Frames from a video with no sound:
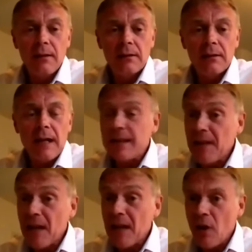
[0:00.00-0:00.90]
I did
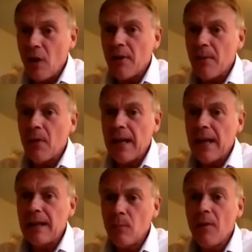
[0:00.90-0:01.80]
that job for about
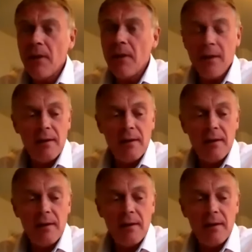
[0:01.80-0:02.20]
18 months.